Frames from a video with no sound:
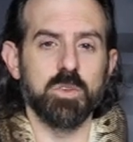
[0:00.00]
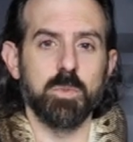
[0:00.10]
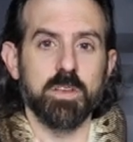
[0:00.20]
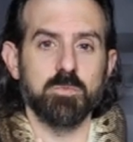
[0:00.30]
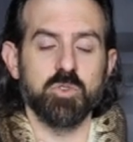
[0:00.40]
just
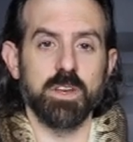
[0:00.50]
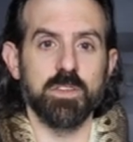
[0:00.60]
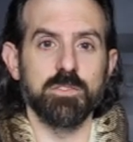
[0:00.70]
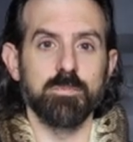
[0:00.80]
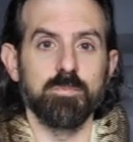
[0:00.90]
because I'm trying
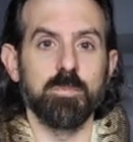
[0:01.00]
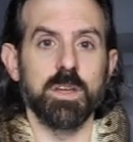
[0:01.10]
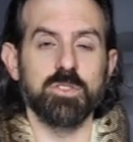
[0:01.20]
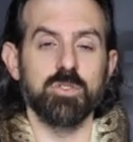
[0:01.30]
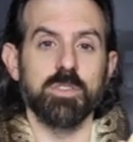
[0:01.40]
to
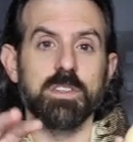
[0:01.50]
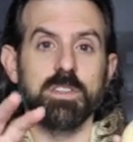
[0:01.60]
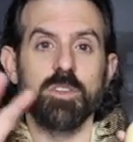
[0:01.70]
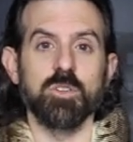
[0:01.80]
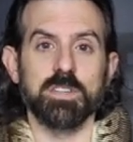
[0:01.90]
make sure that the
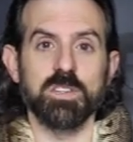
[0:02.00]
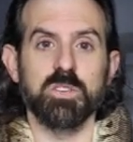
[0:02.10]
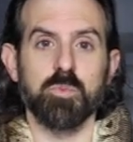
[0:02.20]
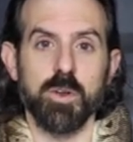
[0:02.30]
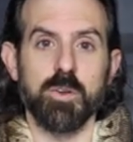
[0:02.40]
adults get
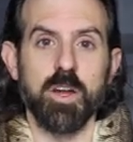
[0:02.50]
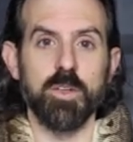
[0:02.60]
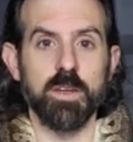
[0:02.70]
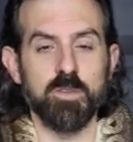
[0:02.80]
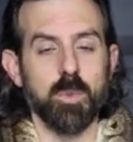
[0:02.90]
spread
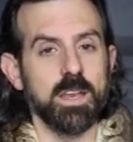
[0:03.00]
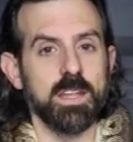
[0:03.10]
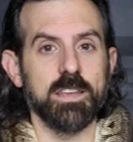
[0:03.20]
around to everybody,